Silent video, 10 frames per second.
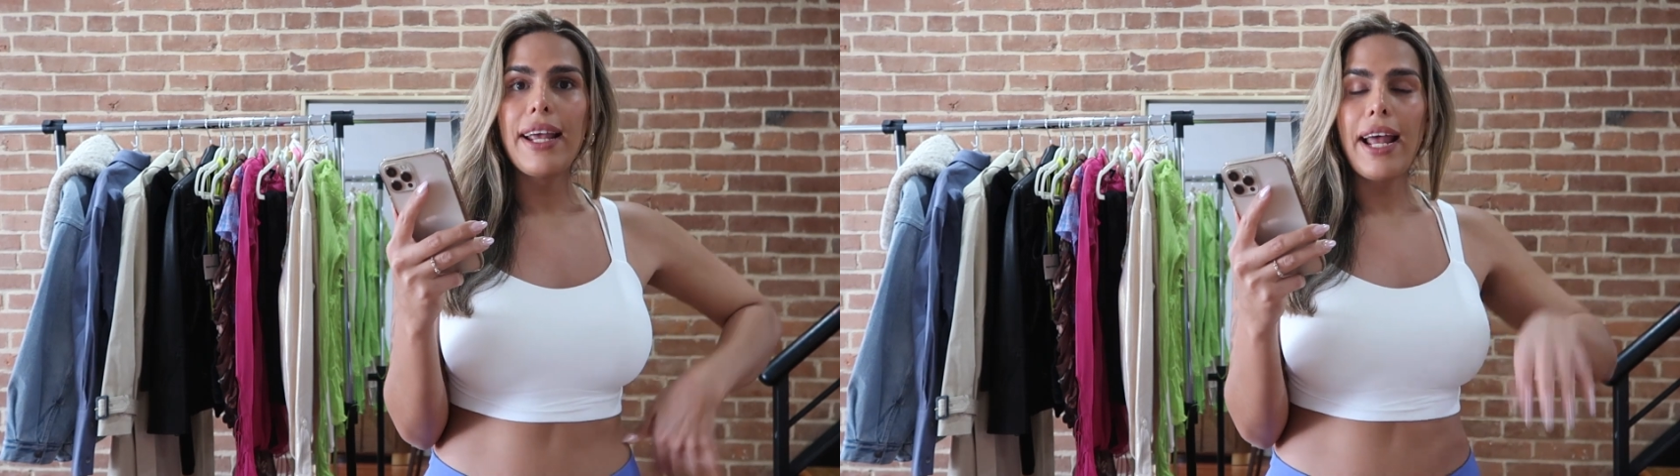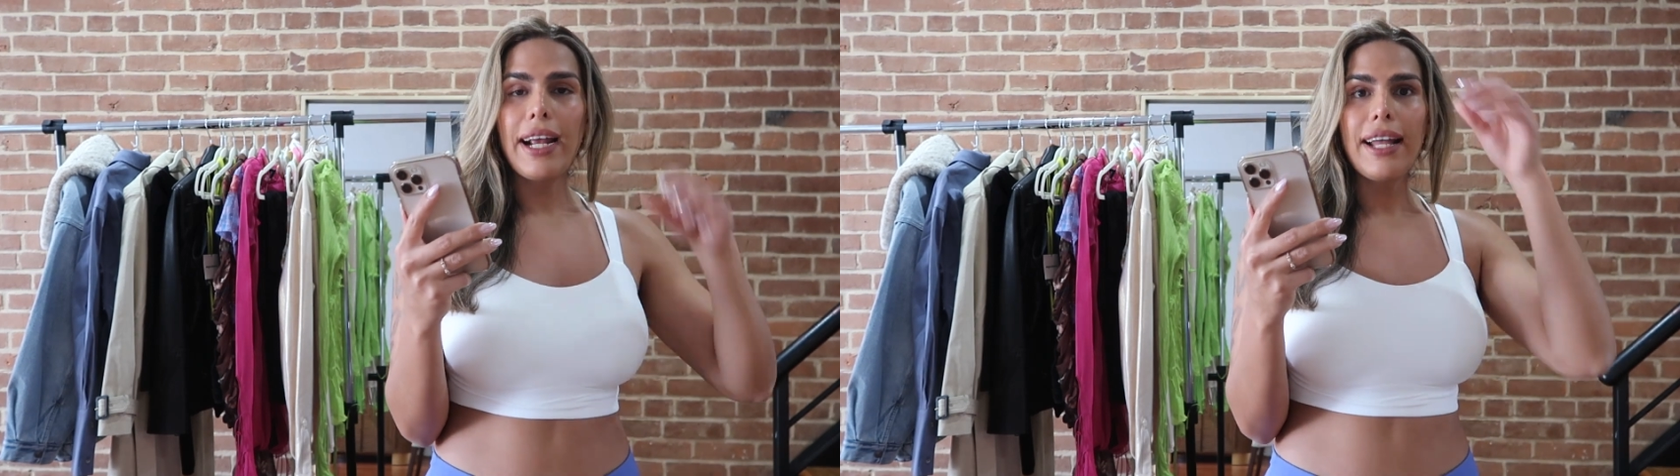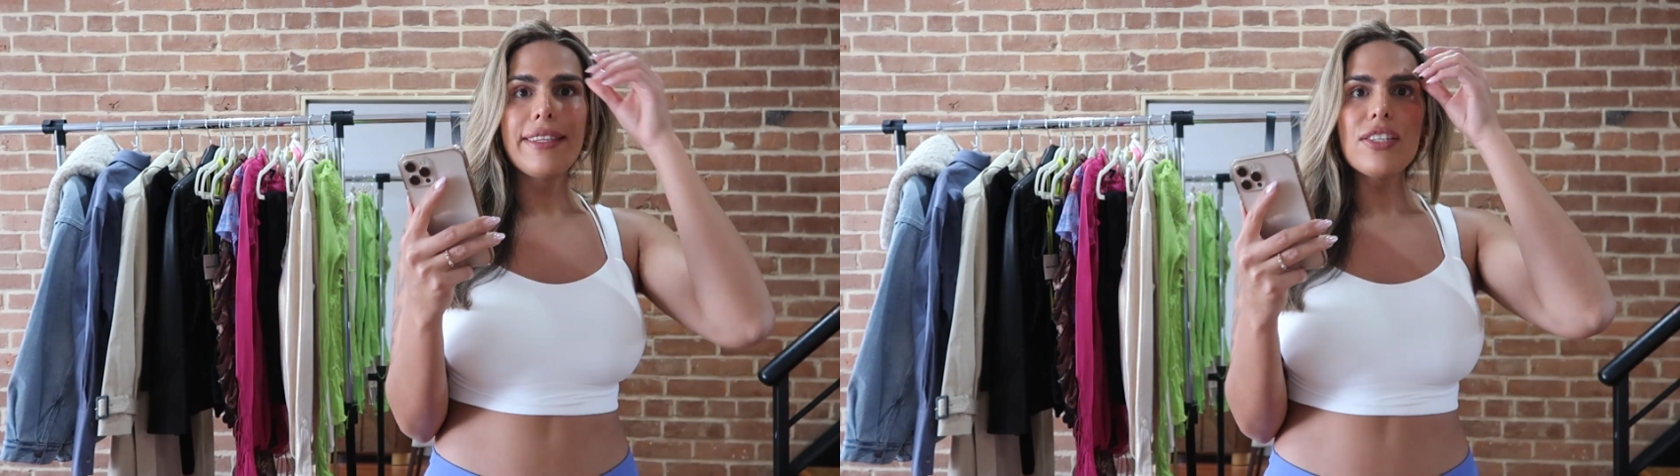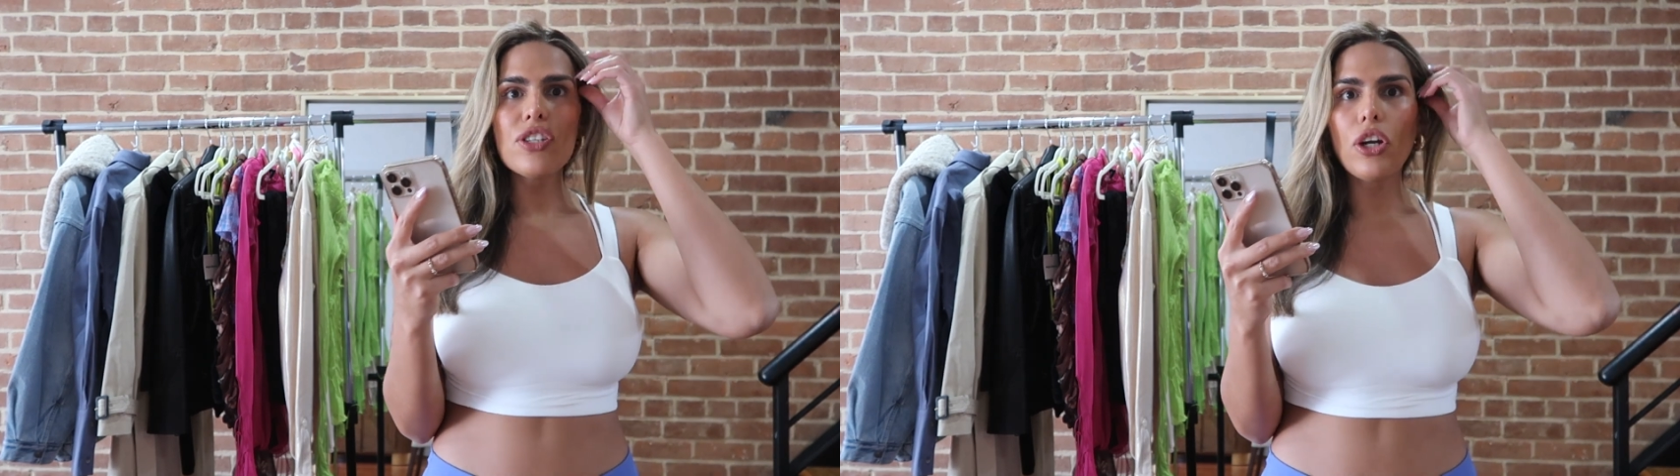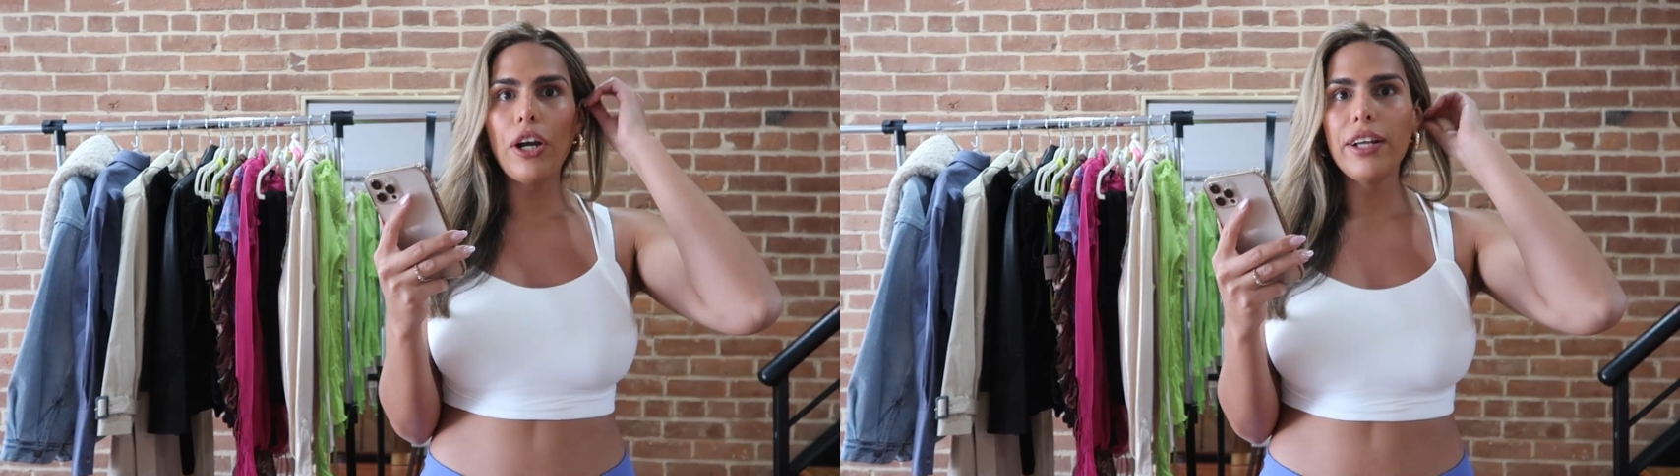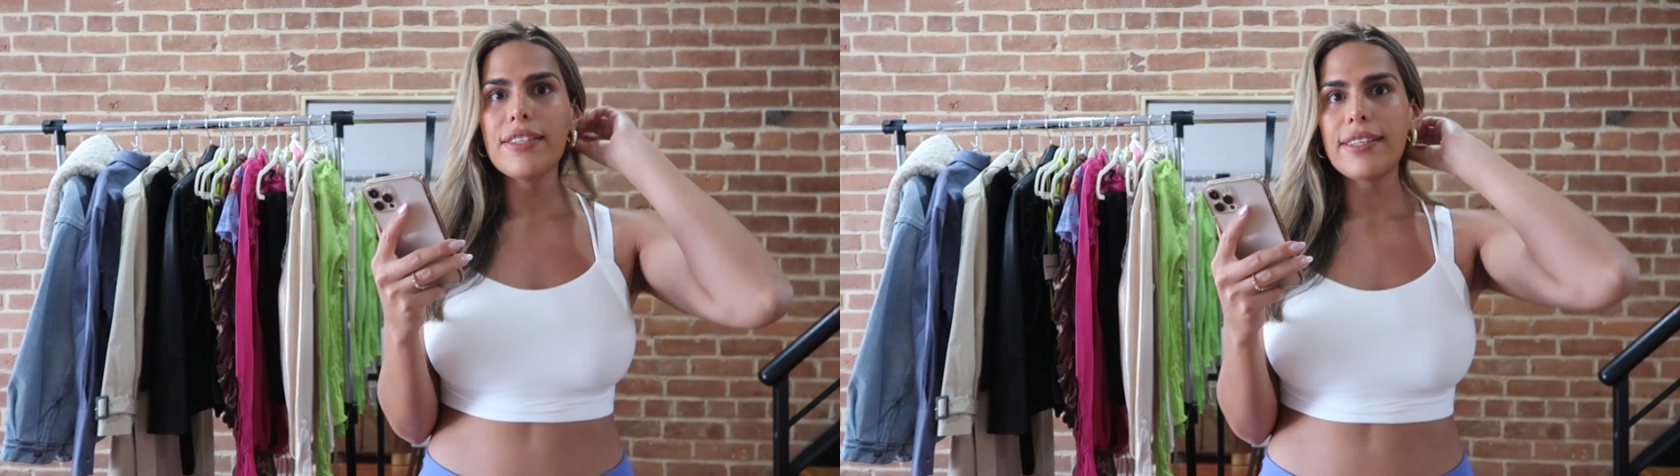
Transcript: And I got the skirt in